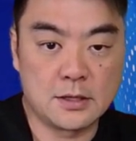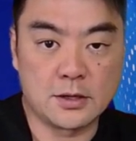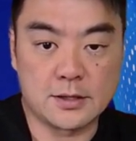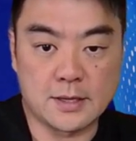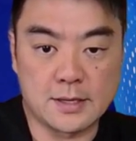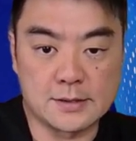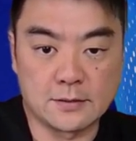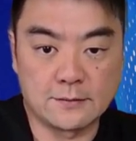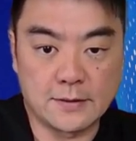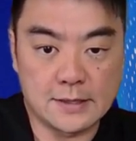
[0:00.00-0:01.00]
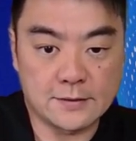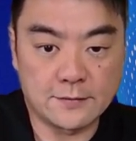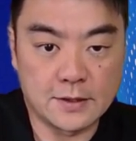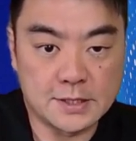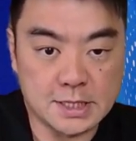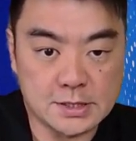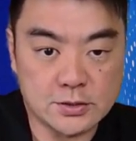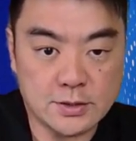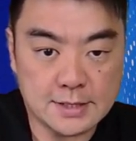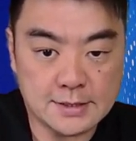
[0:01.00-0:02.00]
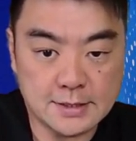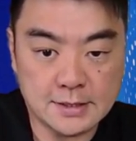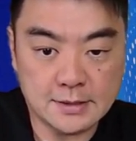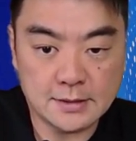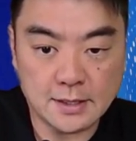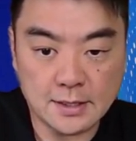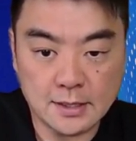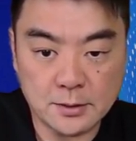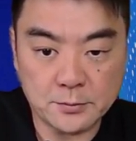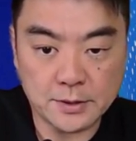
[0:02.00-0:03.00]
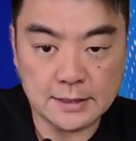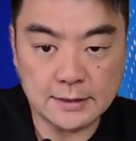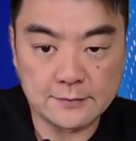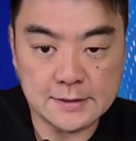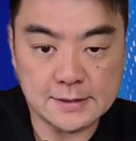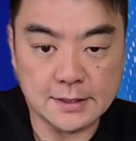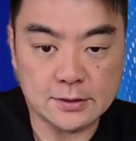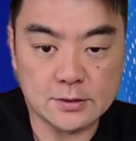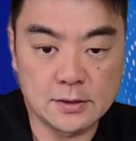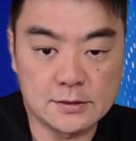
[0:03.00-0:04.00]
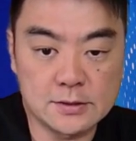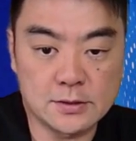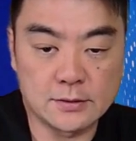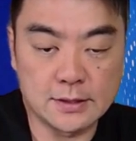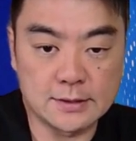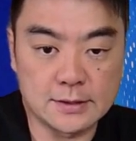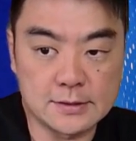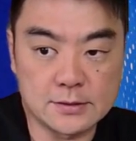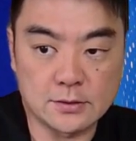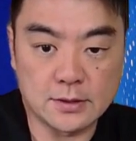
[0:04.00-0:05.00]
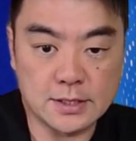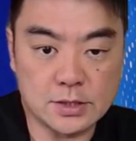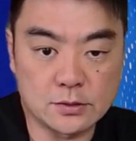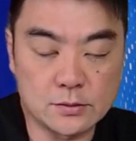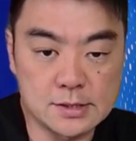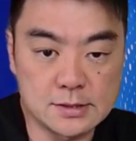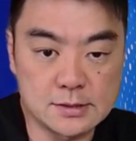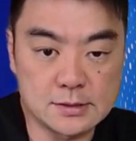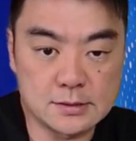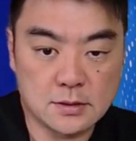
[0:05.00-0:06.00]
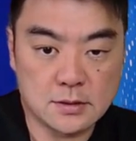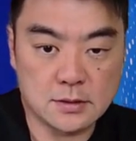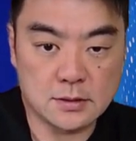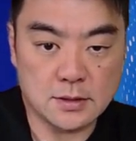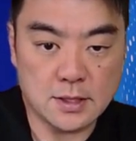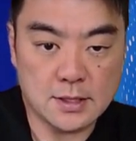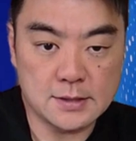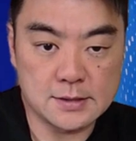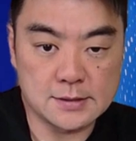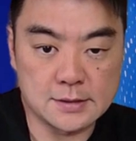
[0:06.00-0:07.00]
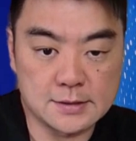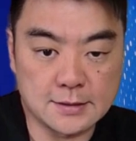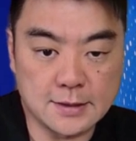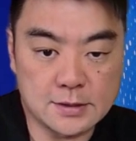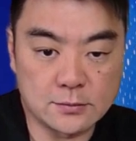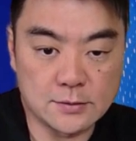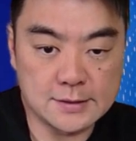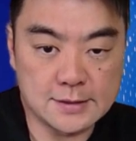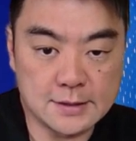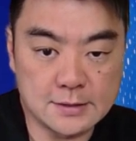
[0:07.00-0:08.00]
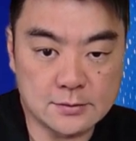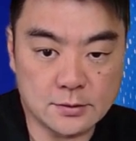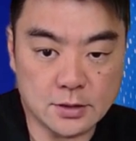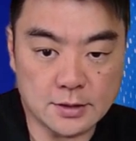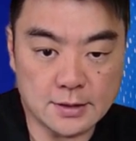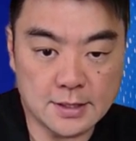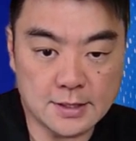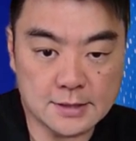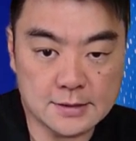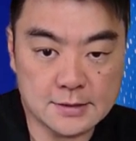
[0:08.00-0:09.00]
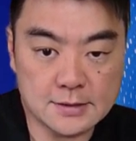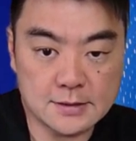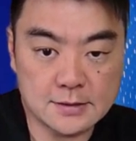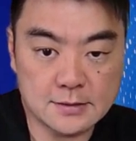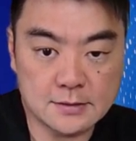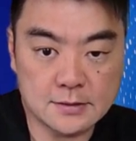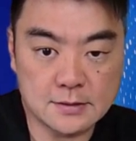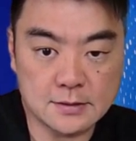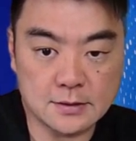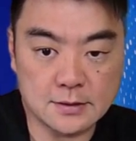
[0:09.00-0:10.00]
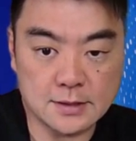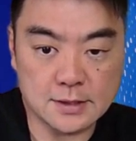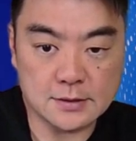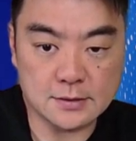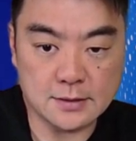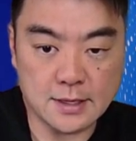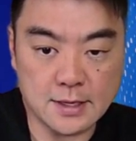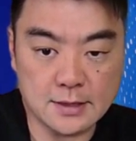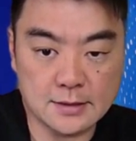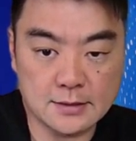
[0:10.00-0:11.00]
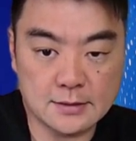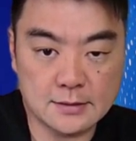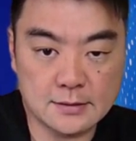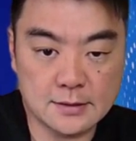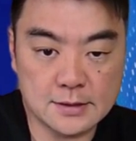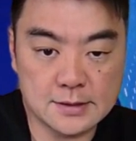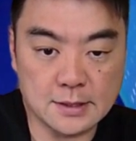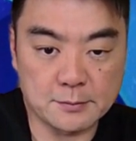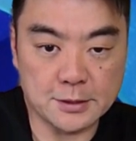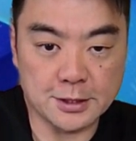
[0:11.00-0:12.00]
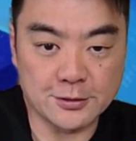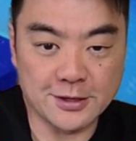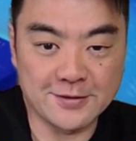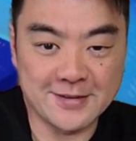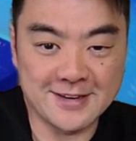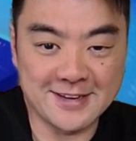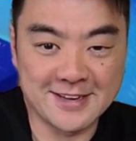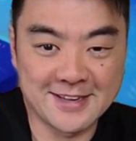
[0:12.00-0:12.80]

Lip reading: Okay, so the files have finished extracting. We can leave this ticked on to run the installation wizard. Okay, here's the installation wizards. We'll go next on that, accept the agreement.